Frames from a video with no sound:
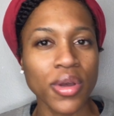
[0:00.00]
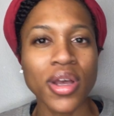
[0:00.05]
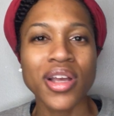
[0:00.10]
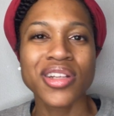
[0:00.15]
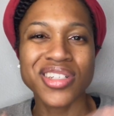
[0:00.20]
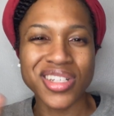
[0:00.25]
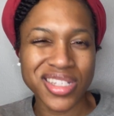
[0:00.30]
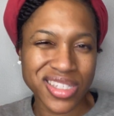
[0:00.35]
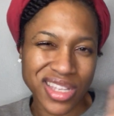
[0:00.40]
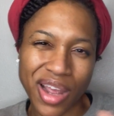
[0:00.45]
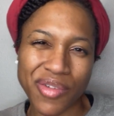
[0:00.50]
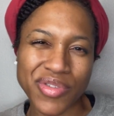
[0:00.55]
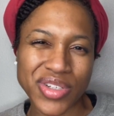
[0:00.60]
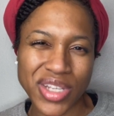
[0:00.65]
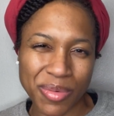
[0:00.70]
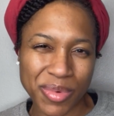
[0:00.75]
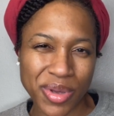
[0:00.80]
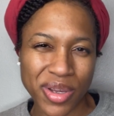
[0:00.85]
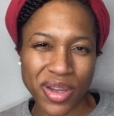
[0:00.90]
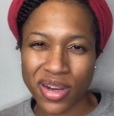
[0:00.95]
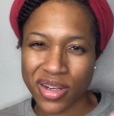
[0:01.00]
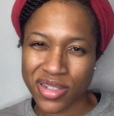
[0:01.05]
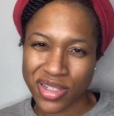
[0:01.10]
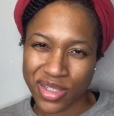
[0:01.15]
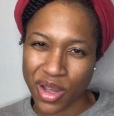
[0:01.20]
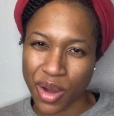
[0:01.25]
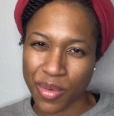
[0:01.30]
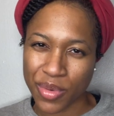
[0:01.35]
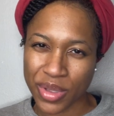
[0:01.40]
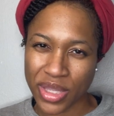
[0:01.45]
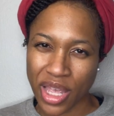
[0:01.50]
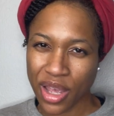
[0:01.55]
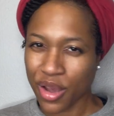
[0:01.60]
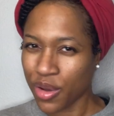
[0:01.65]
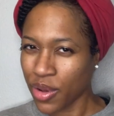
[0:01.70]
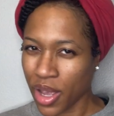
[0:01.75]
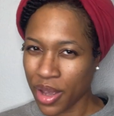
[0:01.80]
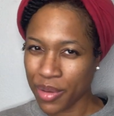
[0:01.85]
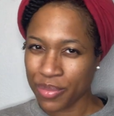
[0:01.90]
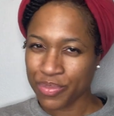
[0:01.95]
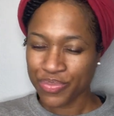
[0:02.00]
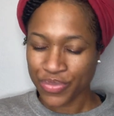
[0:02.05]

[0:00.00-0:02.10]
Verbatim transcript: Just every time you hear it, just go with that, okay?